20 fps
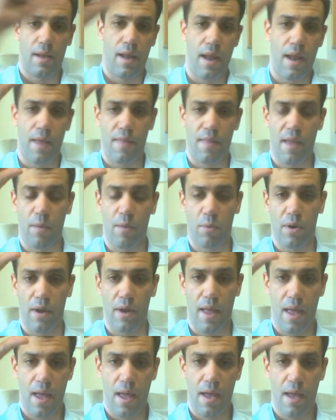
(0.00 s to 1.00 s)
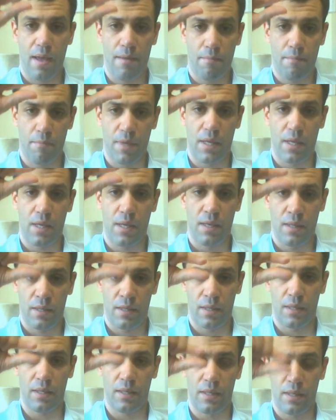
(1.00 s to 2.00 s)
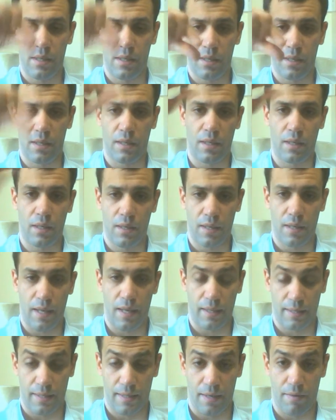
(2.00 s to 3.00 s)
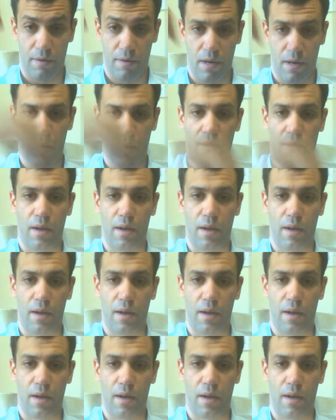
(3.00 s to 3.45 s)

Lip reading: and they were A, B, C, D, etc.